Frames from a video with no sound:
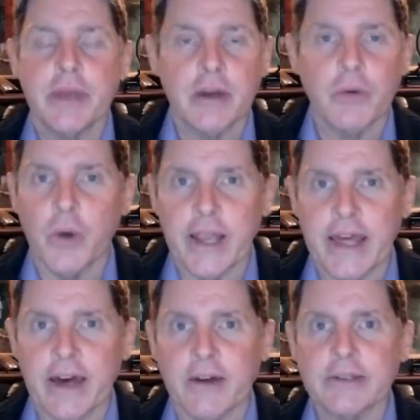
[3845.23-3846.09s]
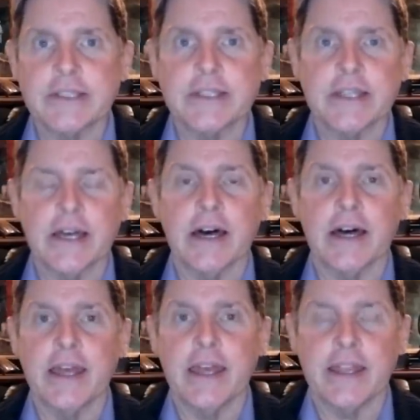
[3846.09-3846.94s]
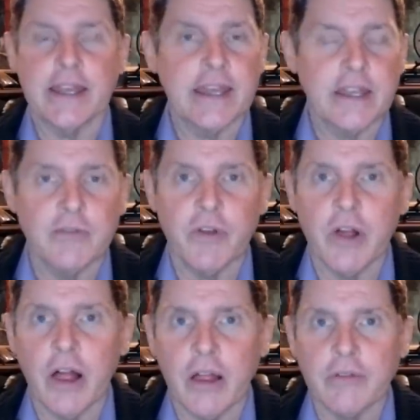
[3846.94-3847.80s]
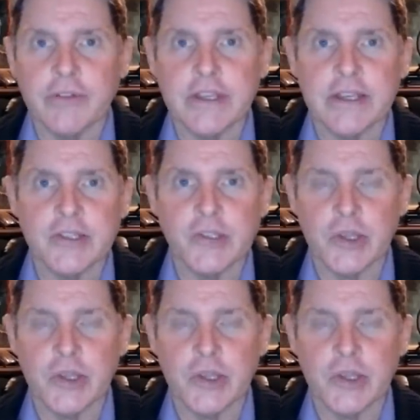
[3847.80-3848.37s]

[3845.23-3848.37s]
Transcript: pick one out uh, and get involved uh,